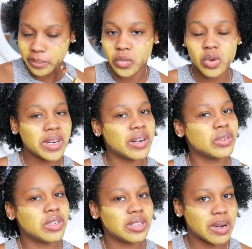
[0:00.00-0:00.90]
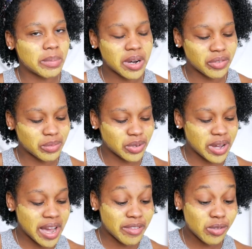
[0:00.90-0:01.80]
Normally I'll do this in my bathroom, so
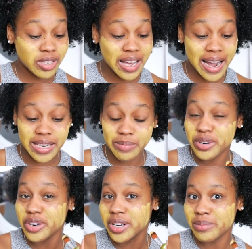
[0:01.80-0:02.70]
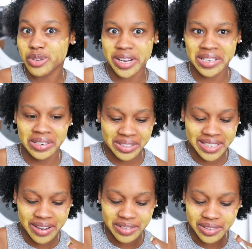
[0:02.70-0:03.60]
I have a little tiny mirror that I'm trying to look
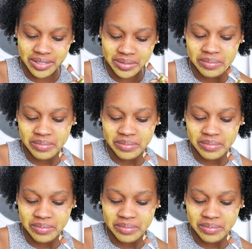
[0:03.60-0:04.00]
down on.